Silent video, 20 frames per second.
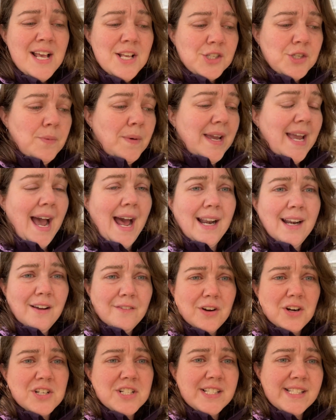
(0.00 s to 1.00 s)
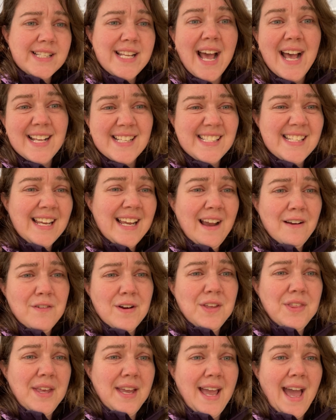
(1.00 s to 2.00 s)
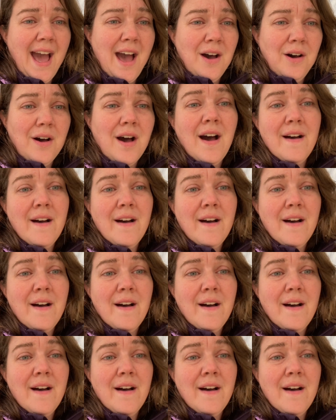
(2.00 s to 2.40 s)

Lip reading: So we kind of are just testing everything out.